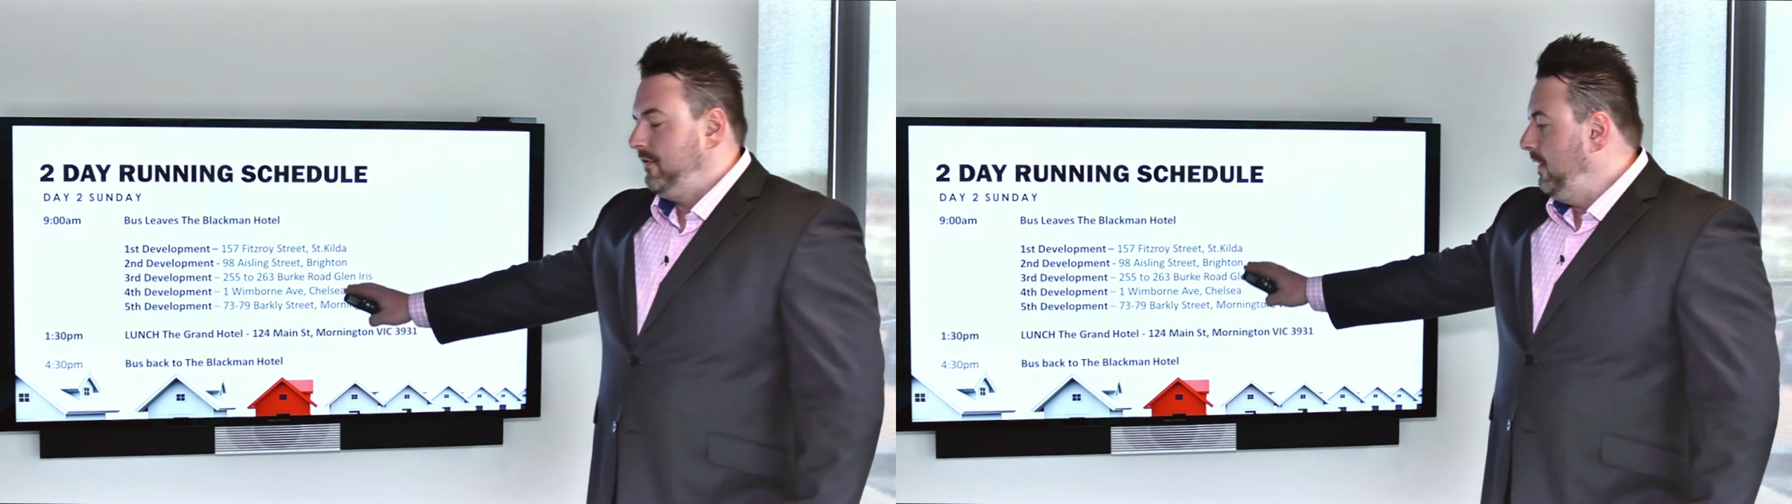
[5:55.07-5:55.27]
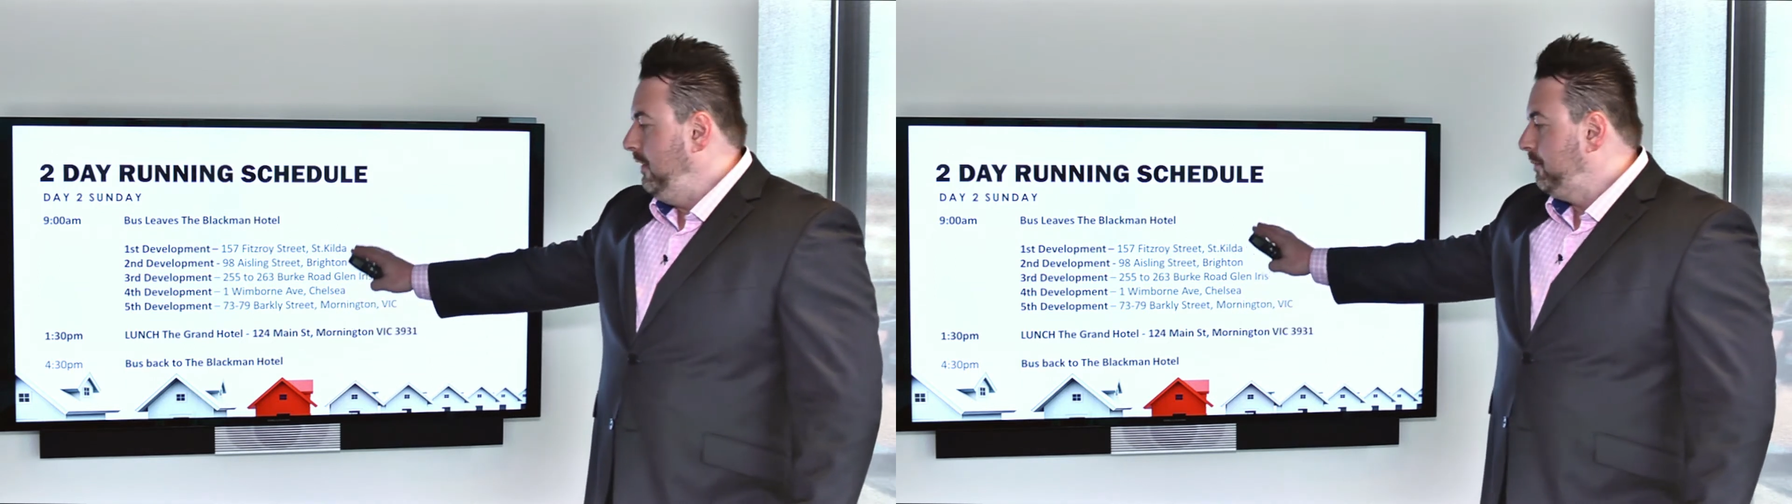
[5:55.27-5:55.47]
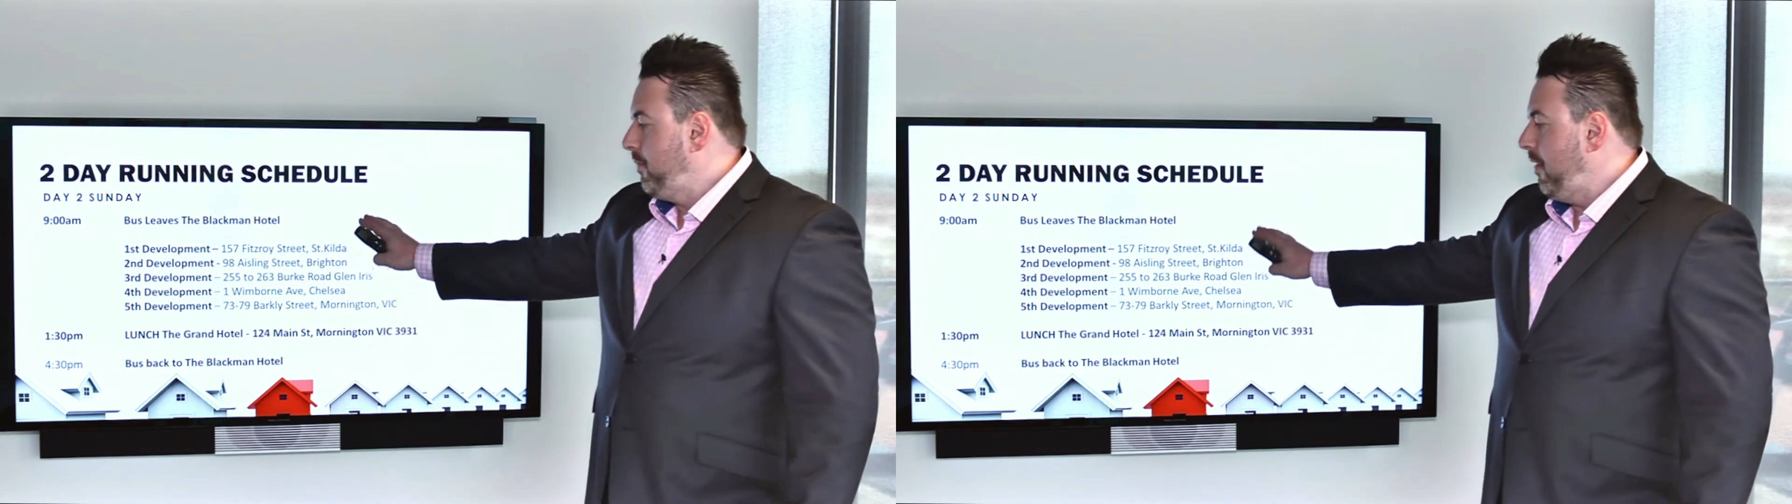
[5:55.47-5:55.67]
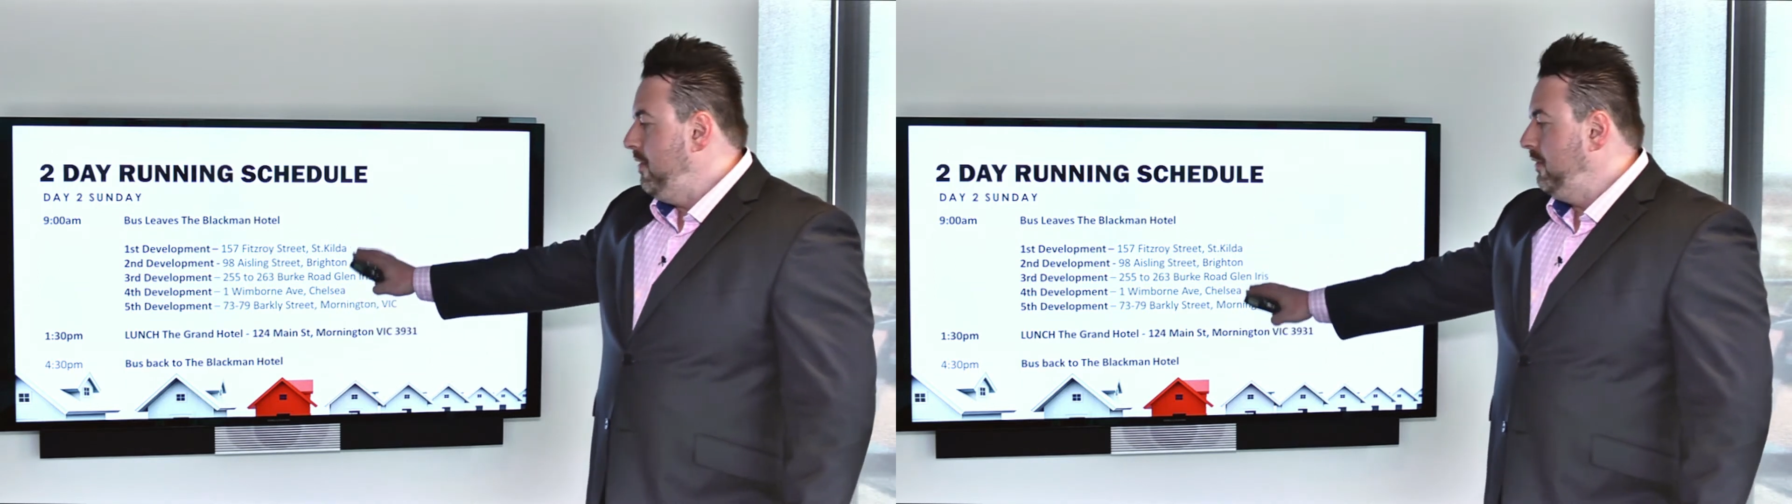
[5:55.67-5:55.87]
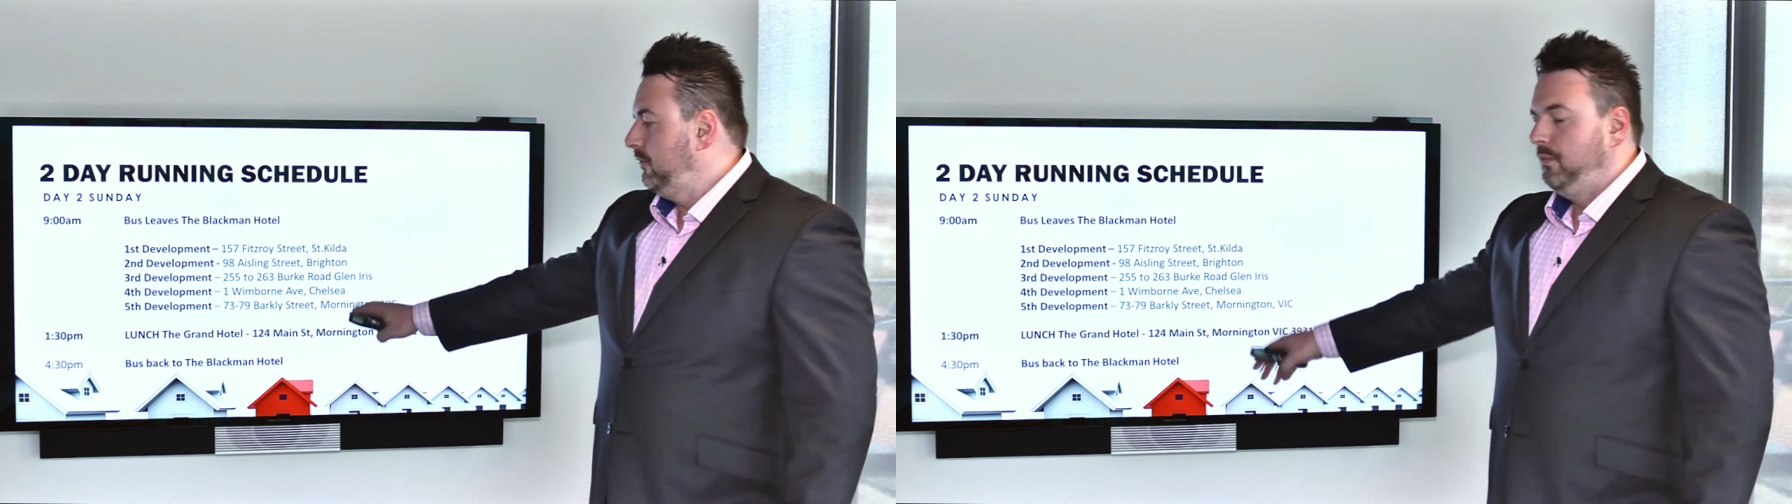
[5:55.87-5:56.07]
these
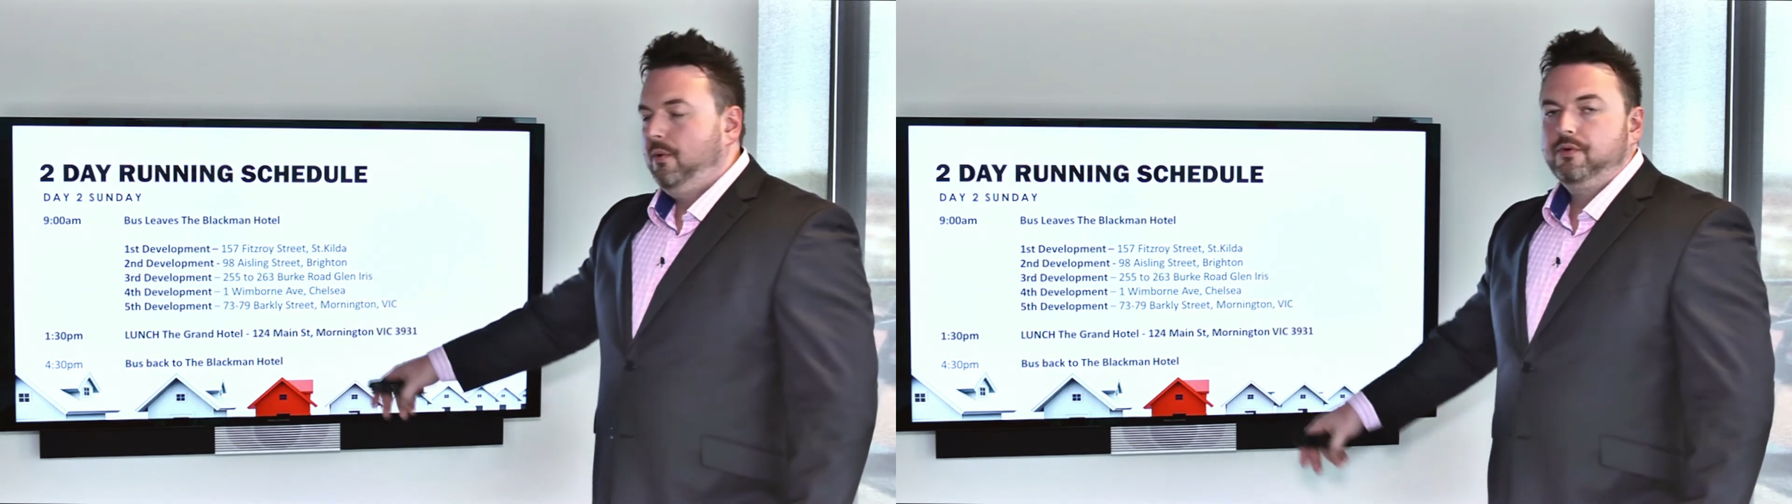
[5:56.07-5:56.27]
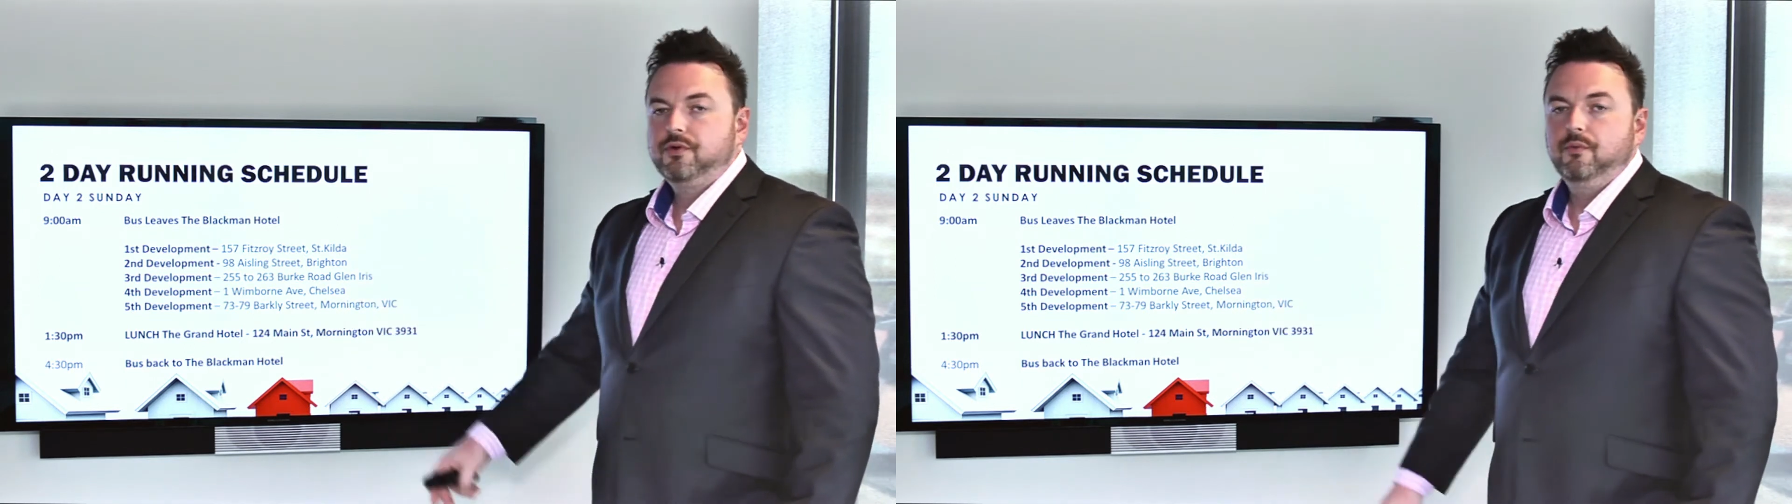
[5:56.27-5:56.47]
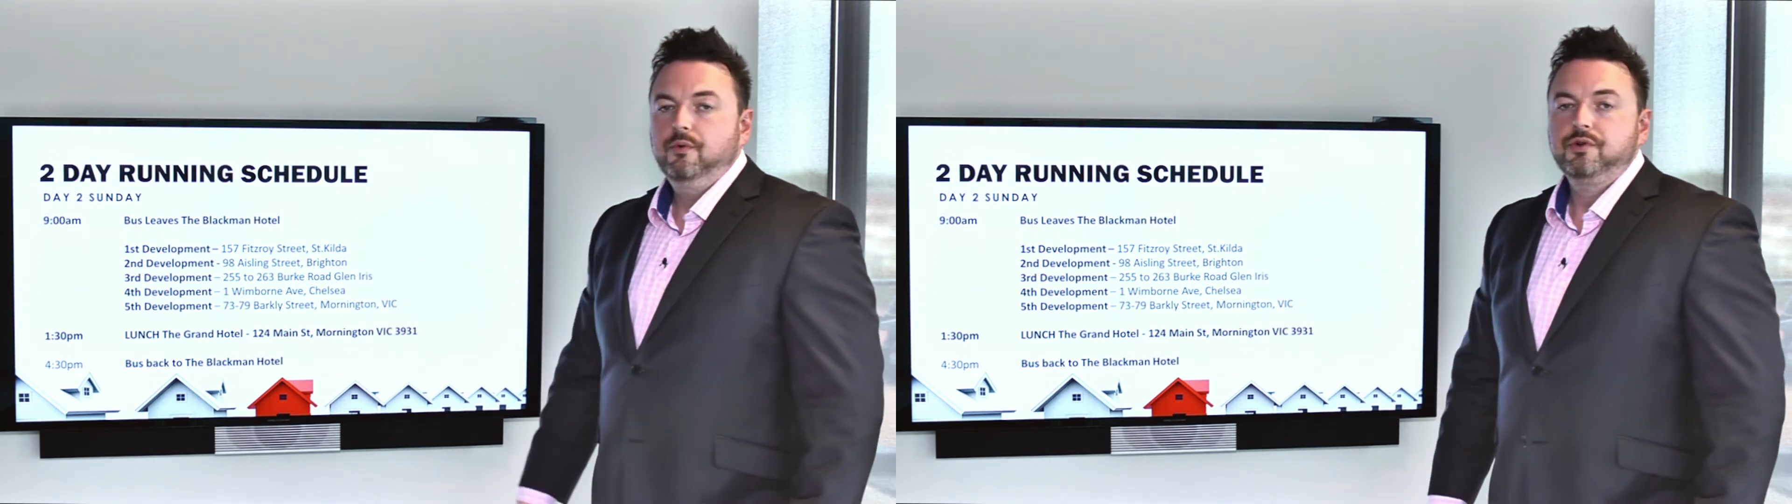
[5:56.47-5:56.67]
projects will